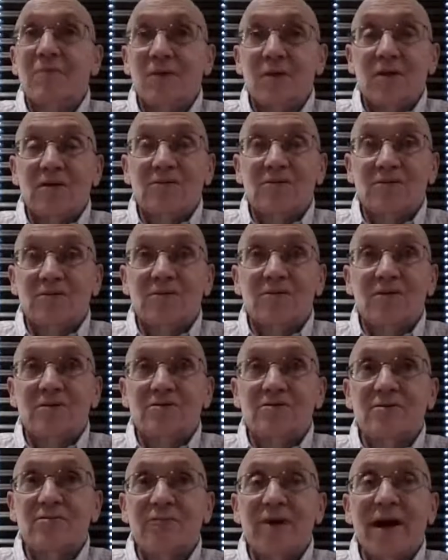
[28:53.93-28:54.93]

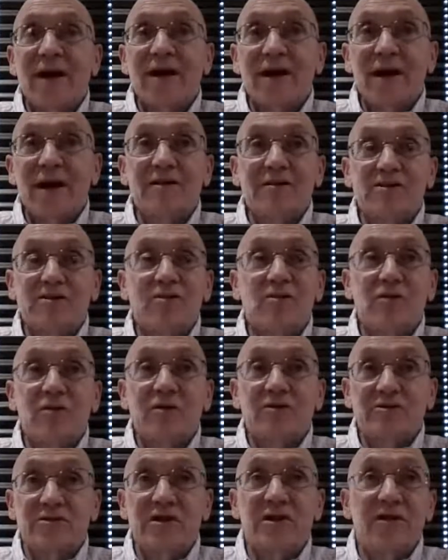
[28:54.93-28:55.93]
there's some back alleys in New
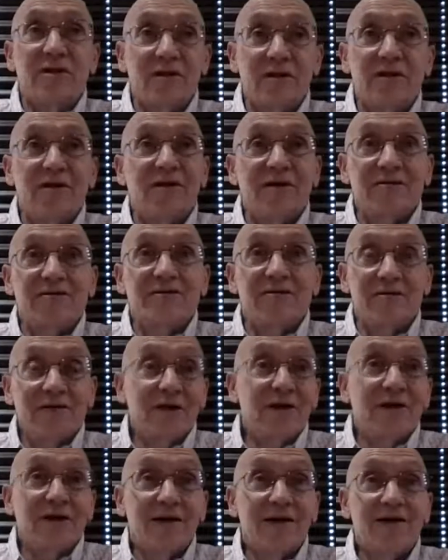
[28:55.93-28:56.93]
York City that you can see,
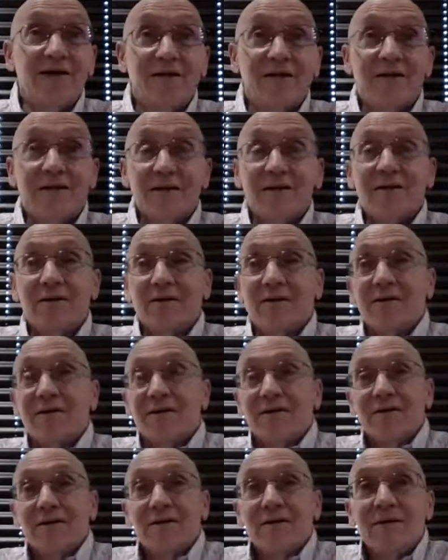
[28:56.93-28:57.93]
really.
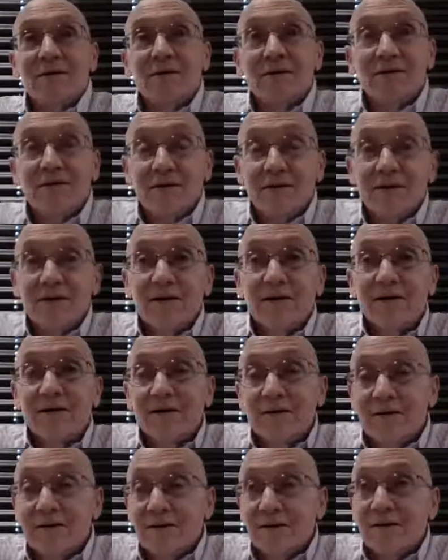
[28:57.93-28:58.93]
Yeah.
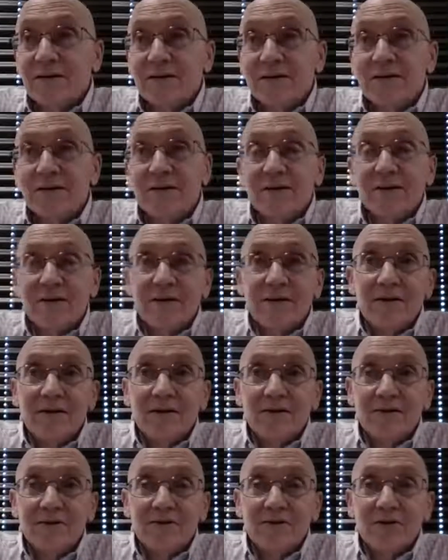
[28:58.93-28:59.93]

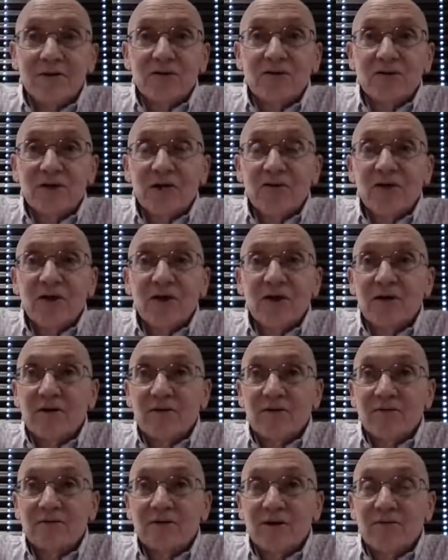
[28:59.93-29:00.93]
And so there's
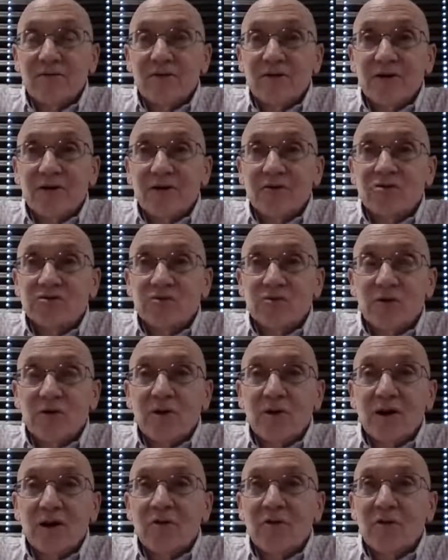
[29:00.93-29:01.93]
nothing
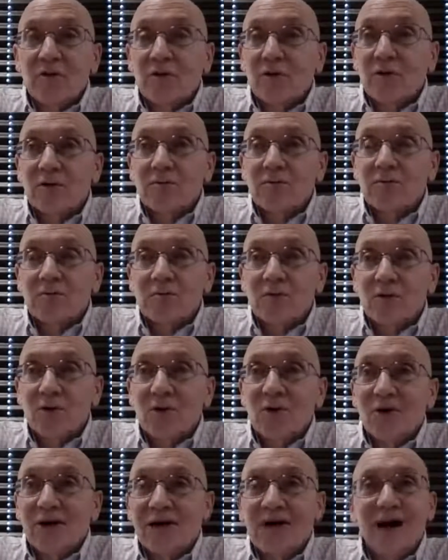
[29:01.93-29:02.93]
extraordinary or
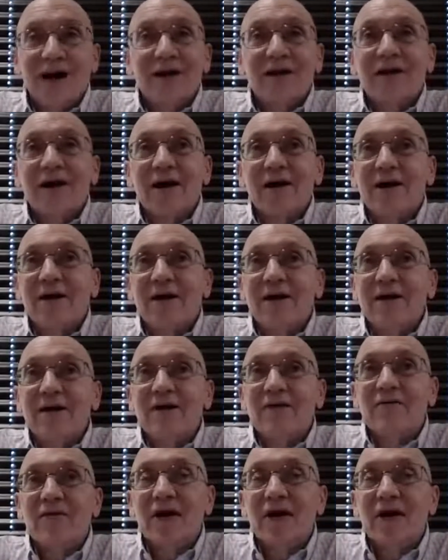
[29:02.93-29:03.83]
godlike in any of